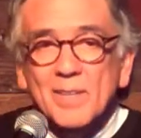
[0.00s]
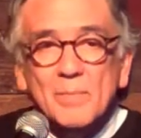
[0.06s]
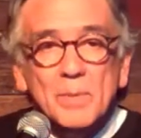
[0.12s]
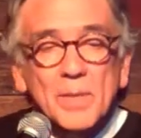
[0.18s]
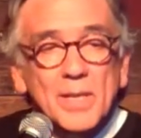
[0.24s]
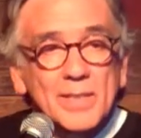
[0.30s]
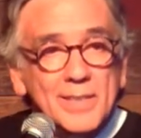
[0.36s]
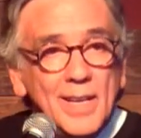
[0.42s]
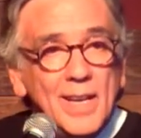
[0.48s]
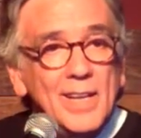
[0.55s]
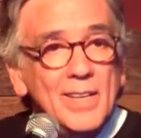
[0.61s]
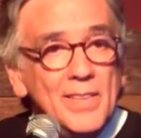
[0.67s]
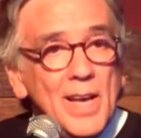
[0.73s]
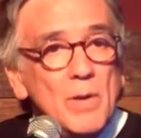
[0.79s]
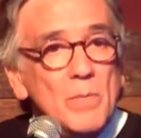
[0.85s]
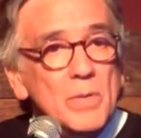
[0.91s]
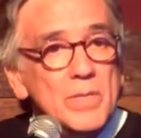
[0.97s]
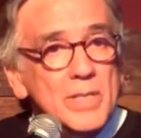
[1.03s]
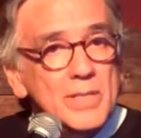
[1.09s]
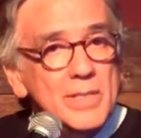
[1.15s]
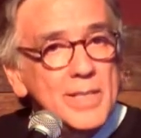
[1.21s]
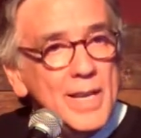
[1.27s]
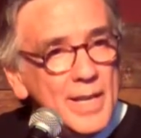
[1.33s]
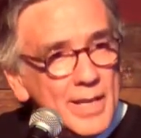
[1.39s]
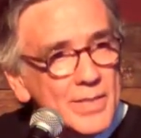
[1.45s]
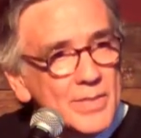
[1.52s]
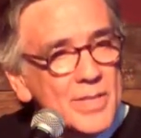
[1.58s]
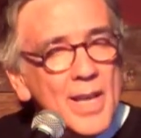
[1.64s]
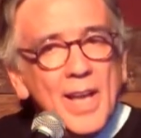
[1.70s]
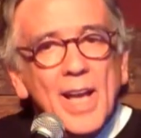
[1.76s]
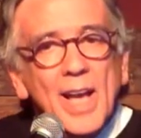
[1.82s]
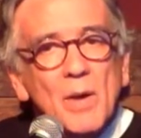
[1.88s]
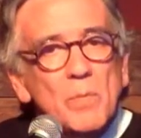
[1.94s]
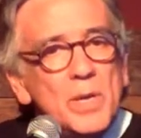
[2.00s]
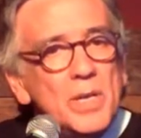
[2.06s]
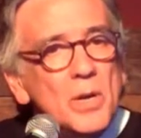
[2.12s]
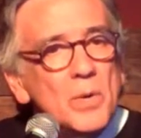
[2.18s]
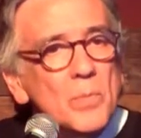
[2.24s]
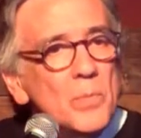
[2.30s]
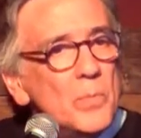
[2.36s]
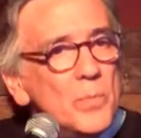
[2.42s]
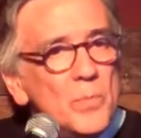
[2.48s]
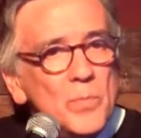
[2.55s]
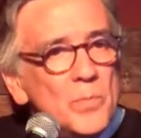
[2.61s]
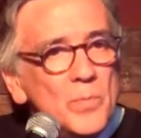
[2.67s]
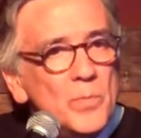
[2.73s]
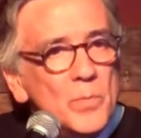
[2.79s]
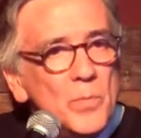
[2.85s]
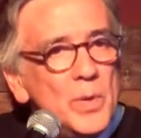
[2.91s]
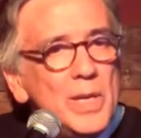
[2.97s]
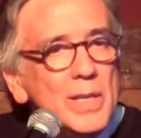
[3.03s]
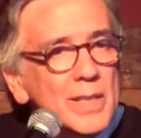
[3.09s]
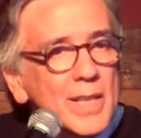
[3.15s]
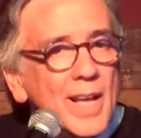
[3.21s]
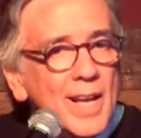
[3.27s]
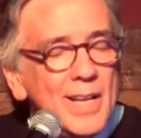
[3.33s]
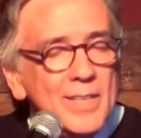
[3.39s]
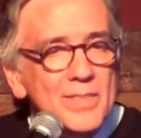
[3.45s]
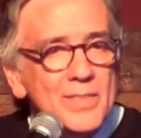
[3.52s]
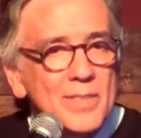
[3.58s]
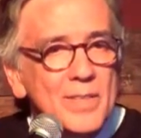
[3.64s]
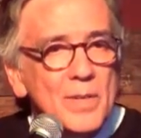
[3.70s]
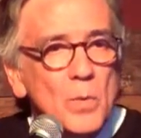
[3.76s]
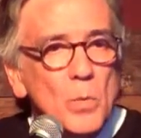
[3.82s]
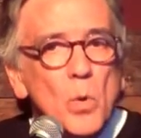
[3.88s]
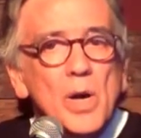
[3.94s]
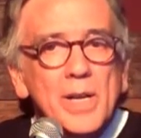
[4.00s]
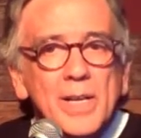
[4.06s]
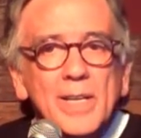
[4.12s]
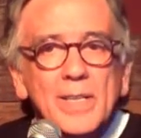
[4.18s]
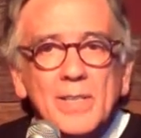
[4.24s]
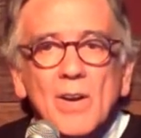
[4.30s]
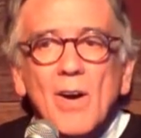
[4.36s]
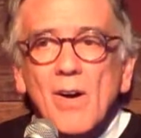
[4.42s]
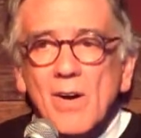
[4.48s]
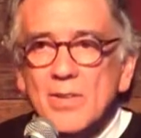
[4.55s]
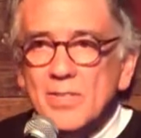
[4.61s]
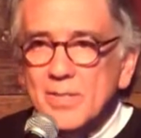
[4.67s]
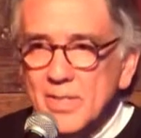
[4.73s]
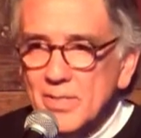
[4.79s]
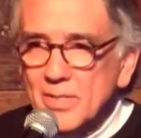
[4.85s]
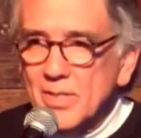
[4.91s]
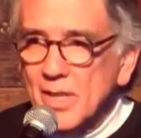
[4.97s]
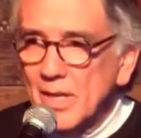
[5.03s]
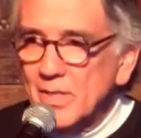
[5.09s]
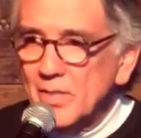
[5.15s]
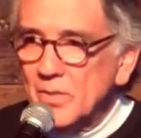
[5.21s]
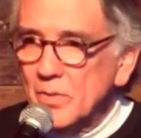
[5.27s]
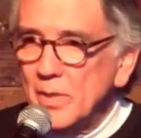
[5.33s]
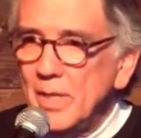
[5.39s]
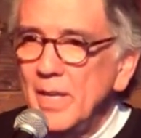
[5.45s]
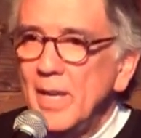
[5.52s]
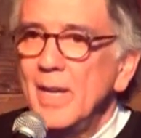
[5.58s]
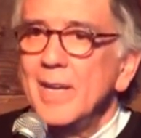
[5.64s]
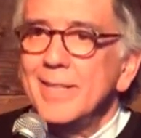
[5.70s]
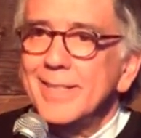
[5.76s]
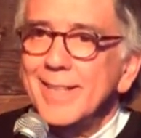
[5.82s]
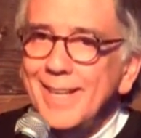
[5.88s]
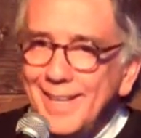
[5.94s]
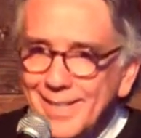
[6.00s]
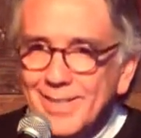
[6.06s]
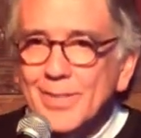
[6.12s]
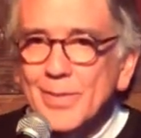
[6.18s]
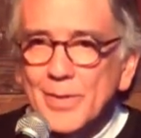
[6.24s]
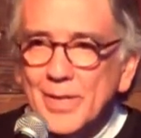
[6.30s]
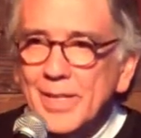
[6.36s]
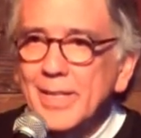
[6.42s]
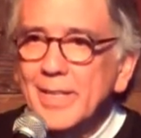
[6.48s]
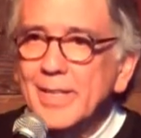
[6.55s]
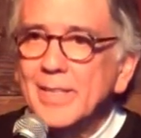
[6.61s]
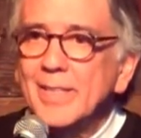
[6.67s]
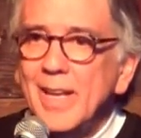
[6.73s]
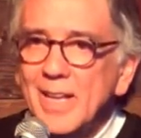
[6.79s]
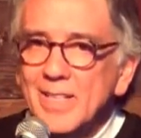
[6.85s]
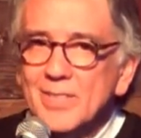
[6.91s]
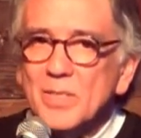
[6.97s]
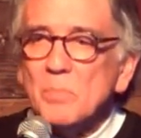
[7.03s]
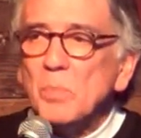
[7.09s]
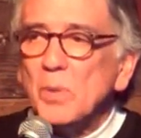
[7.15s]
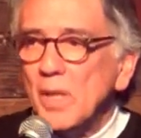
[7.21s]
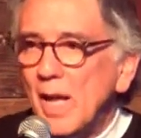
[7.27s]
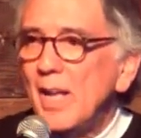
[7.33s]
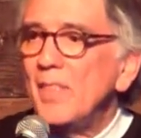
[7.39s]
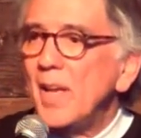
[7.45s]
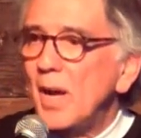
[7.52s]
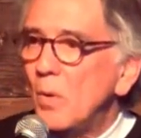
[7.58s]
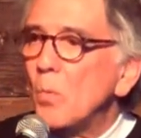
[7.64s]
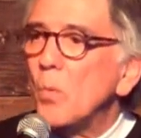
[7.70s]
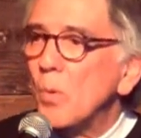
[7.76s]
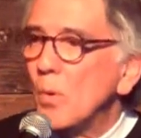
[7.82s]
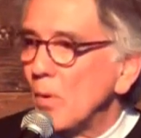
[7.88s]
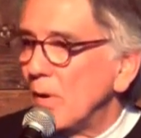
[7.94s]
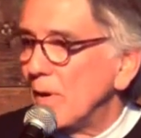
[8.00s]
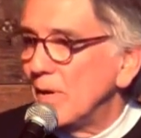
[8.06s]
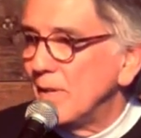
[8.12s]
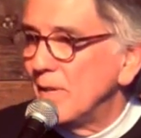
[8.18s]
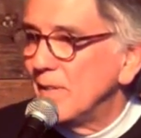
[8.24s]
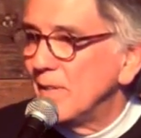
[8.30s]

But I'll tell you, that was intense. And we don't realize what it cost this country to enter in and supply that war.